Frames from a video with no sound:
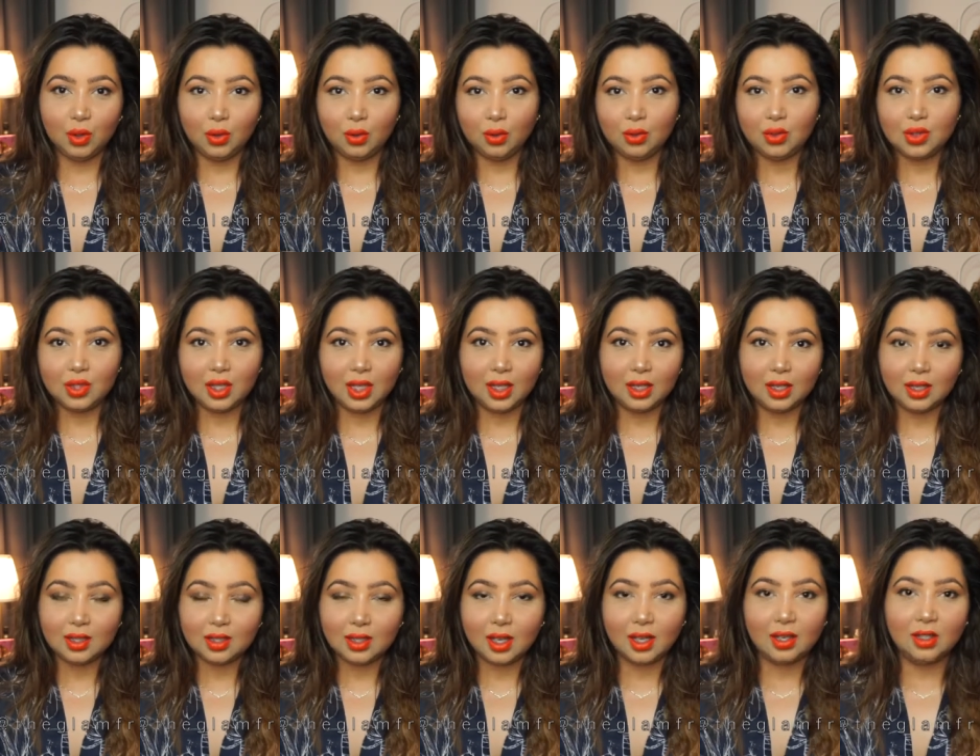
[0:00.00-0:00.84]
skin
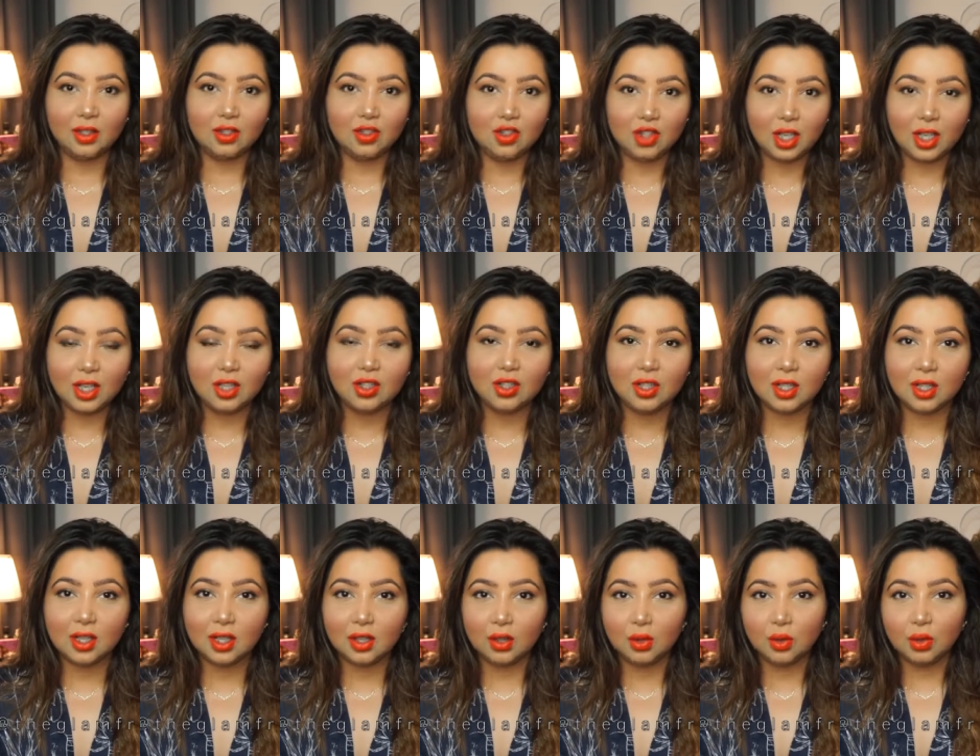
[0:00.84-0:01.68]
is kind of
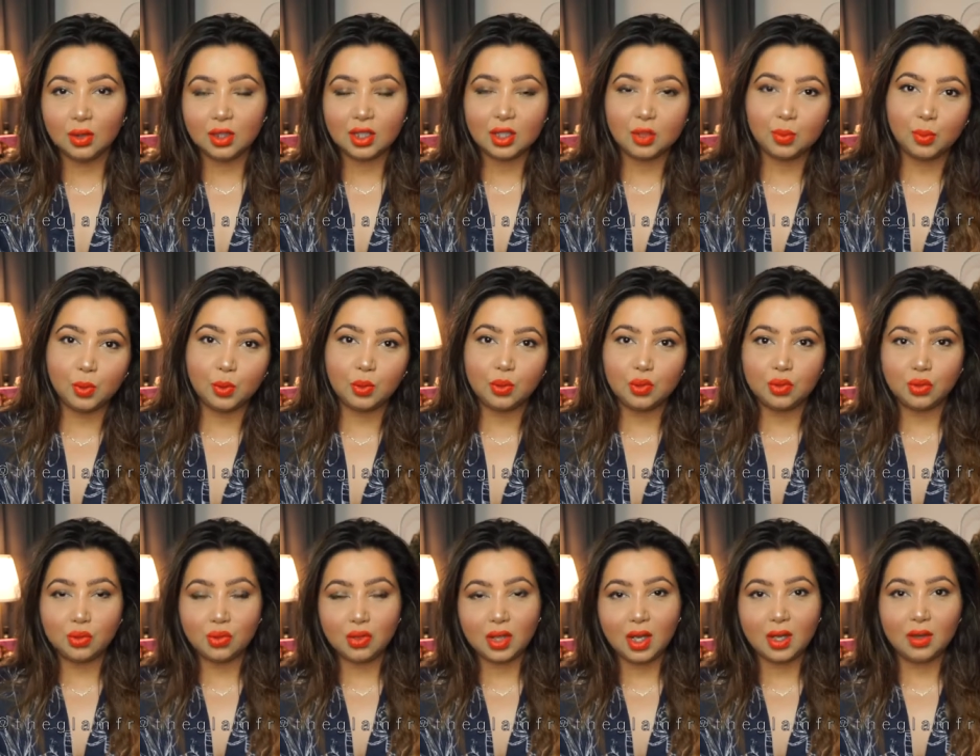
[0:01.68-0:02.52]
changing and you're exposed to
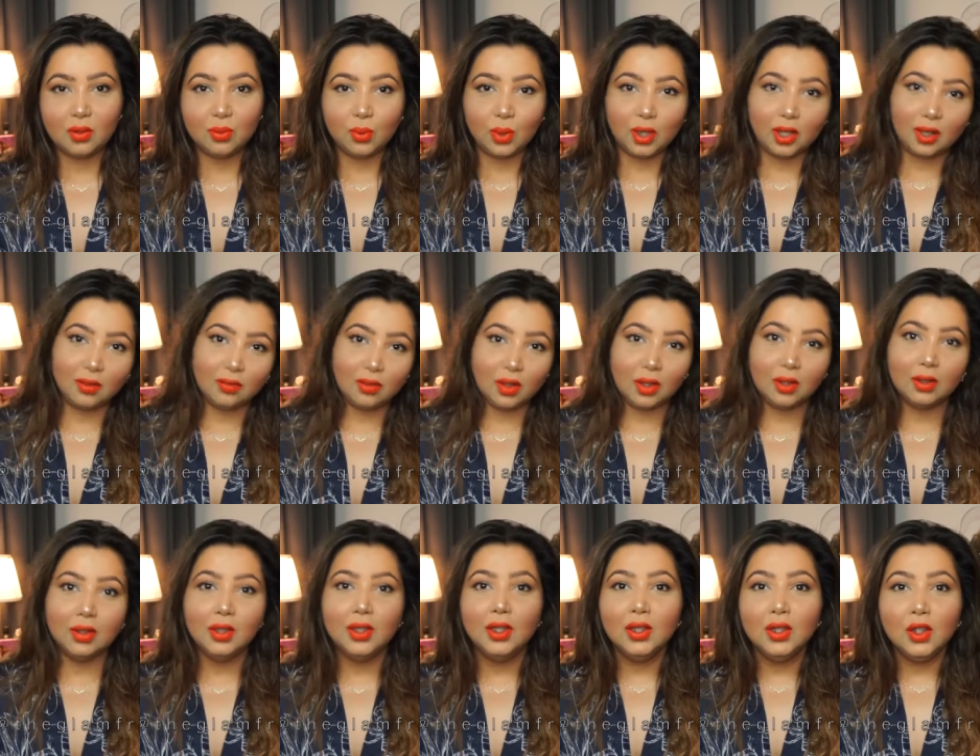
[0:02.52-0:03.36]
sun, whatever.
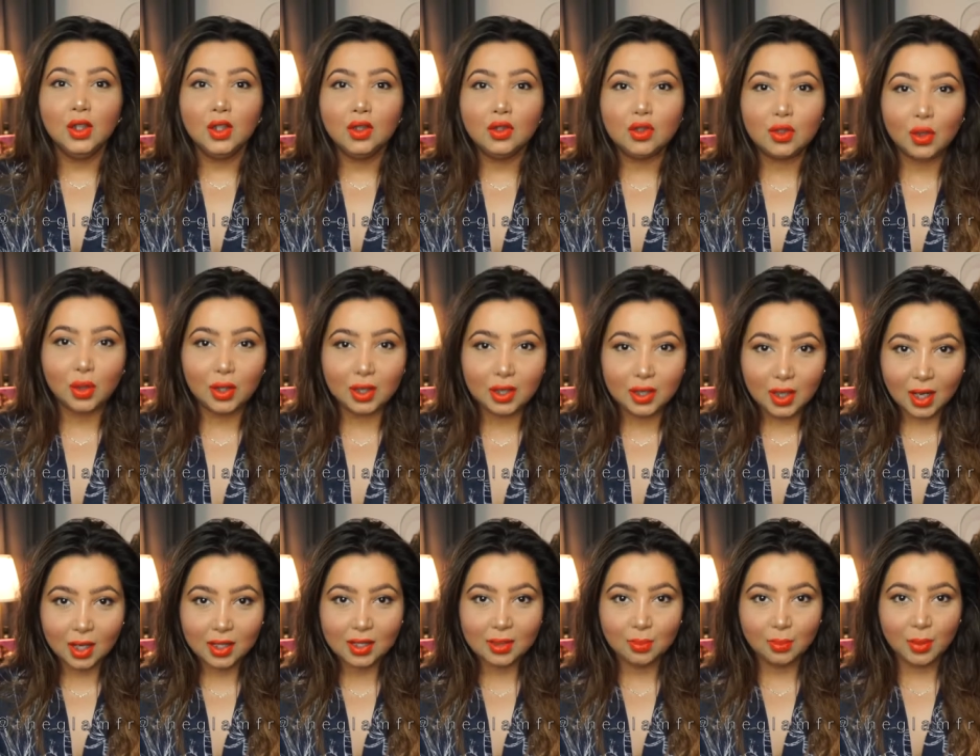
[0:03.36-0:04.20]
So it
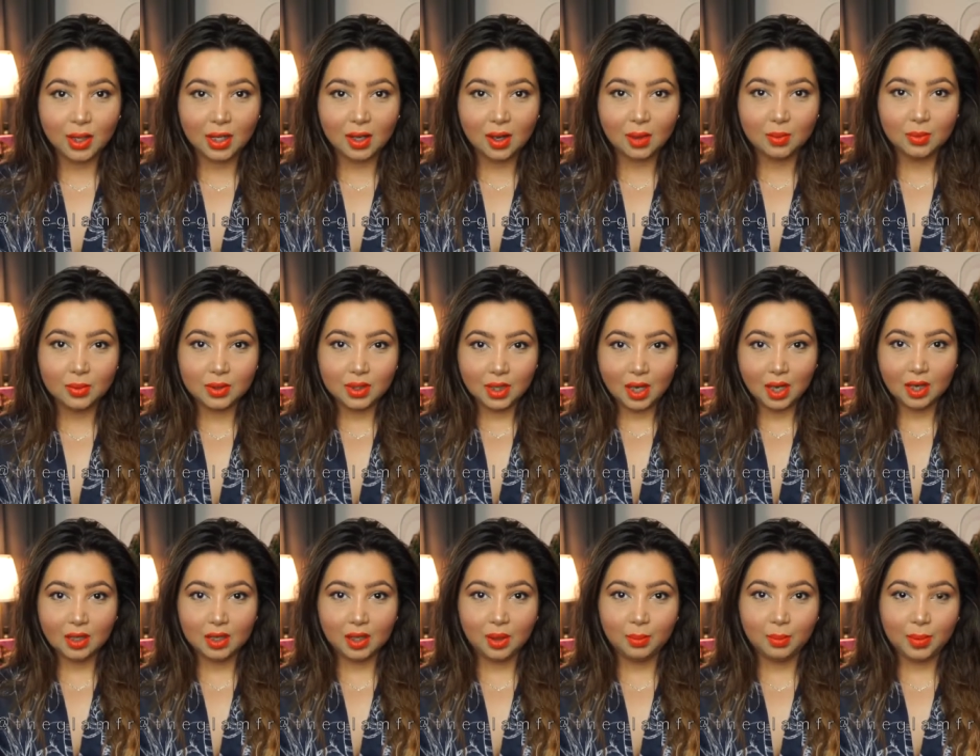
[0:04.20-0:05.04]
does become
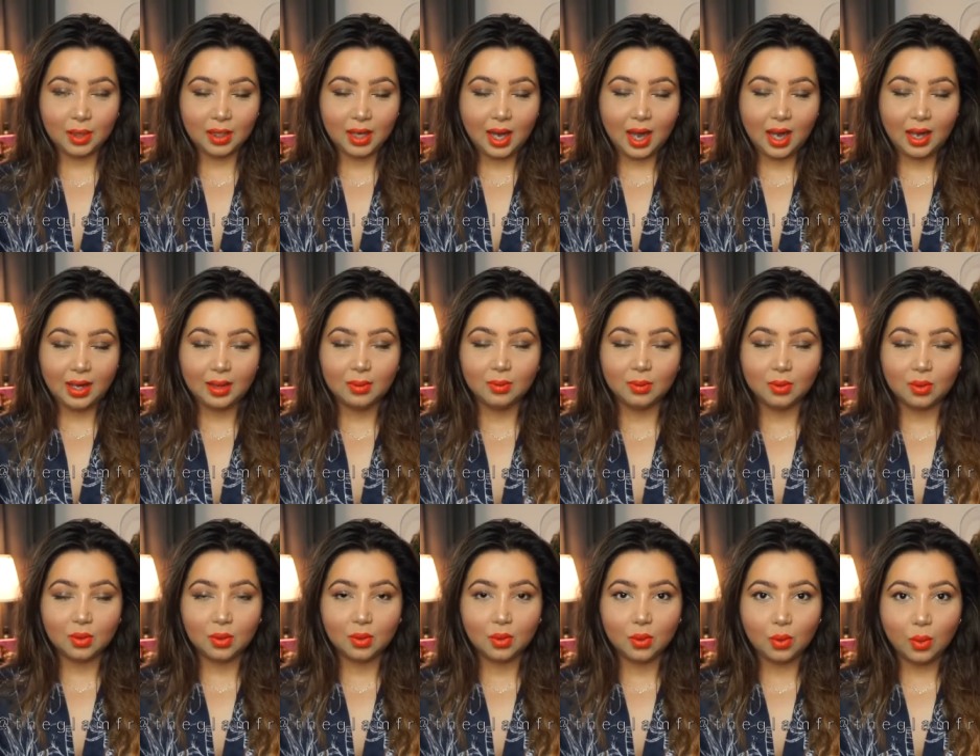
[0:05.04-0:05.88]
darker, but I am
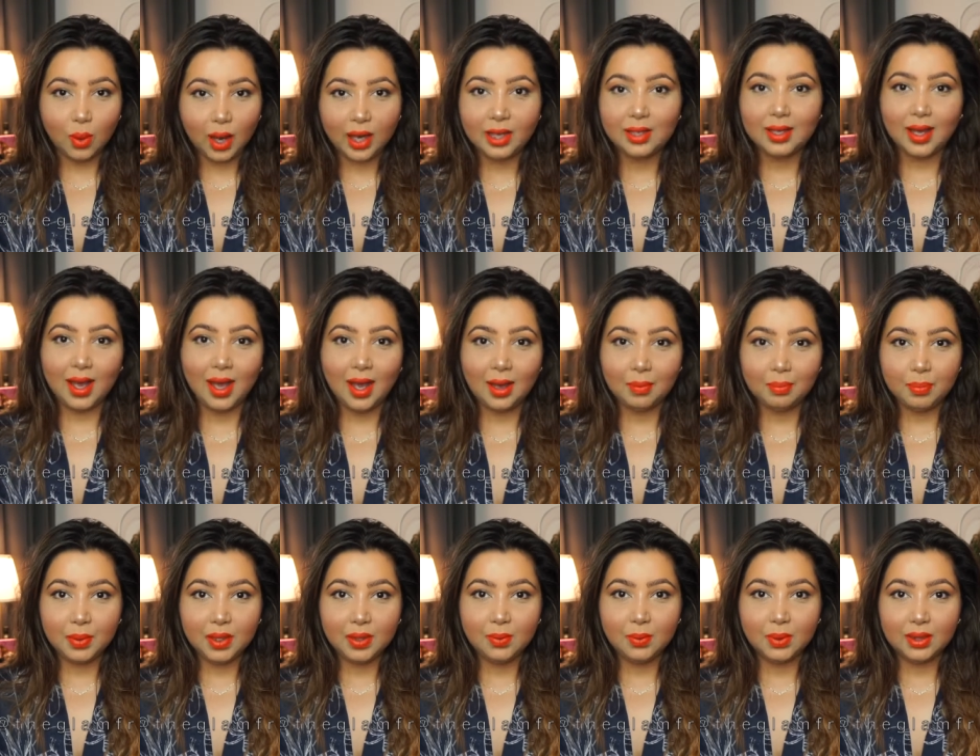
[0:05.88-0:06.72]
quite
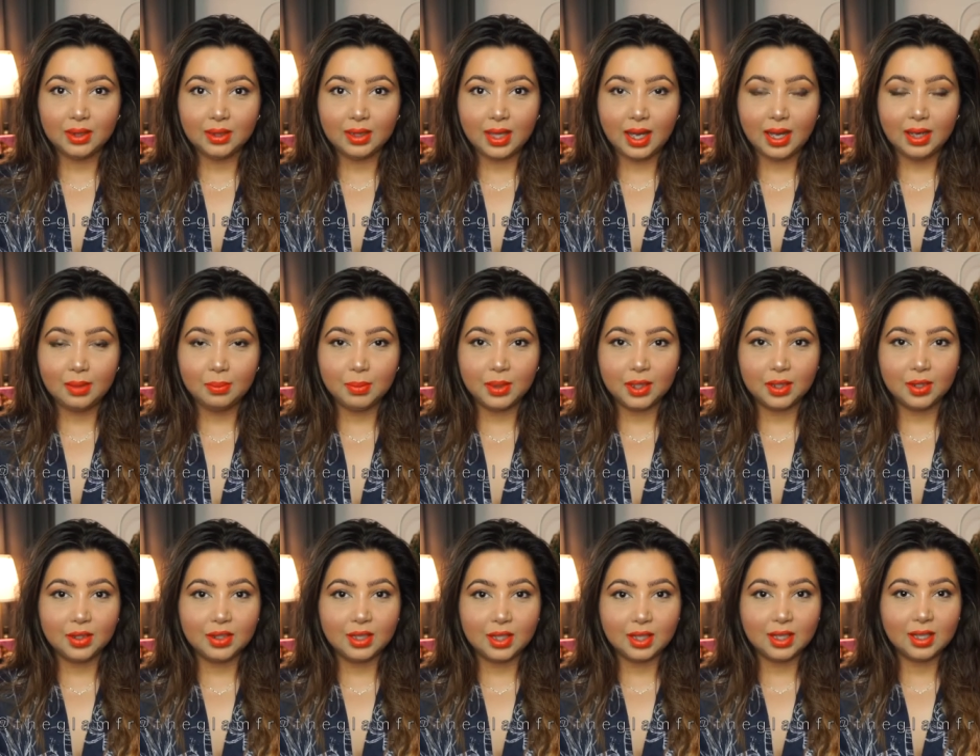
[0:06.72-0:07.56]
happy with that
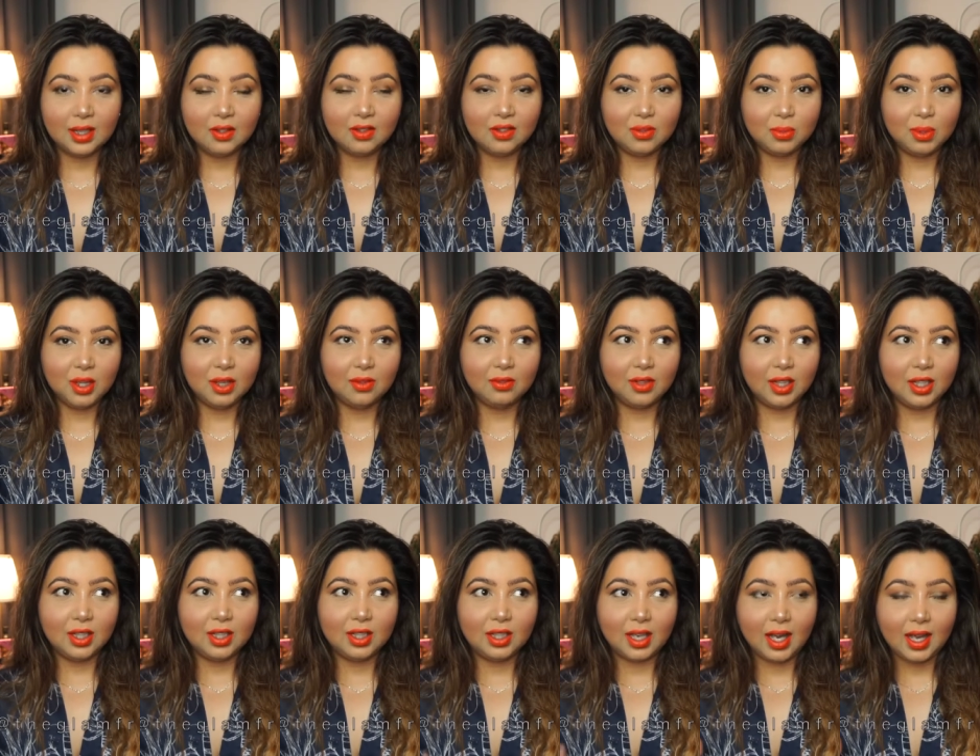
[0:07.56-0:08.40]
because it gives me a
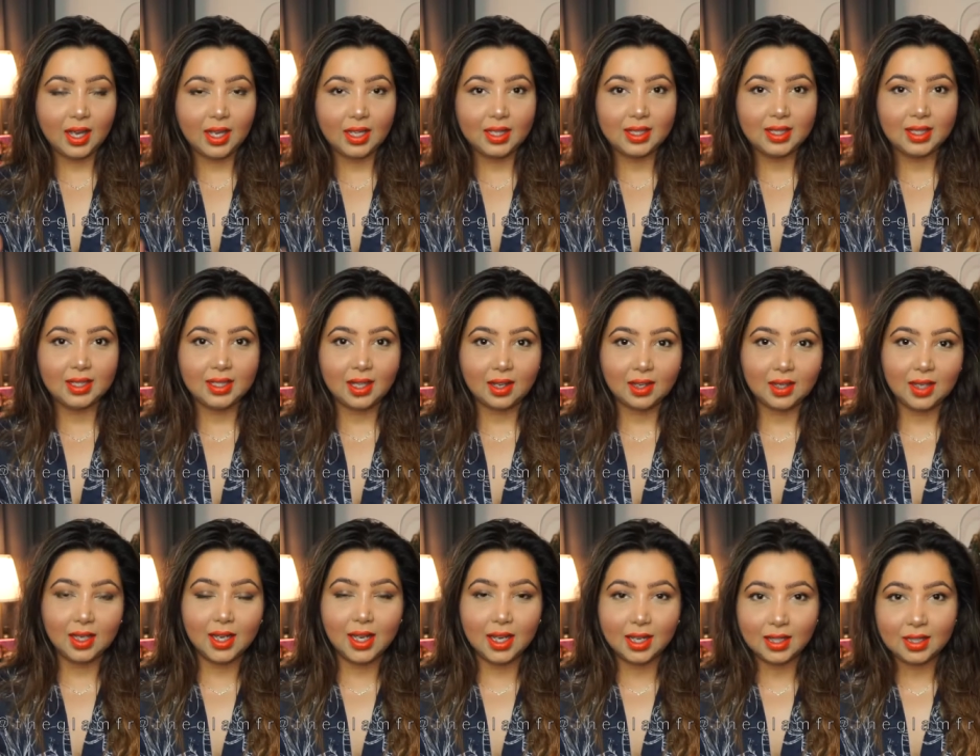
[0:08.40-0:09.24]
very nice
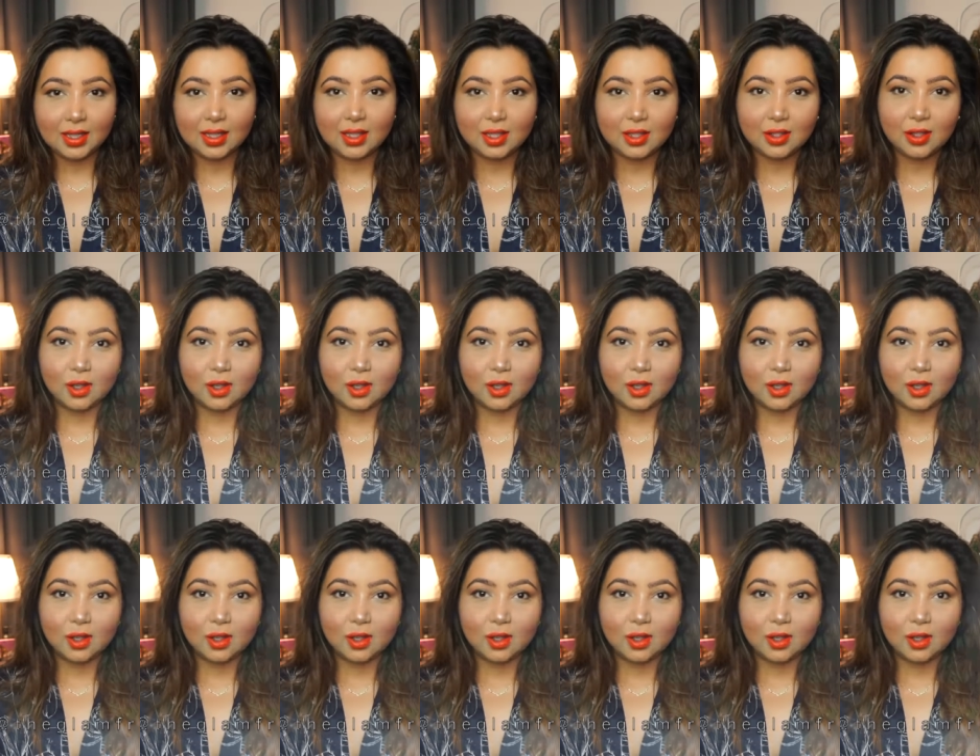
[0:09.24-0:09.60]
sun-kissed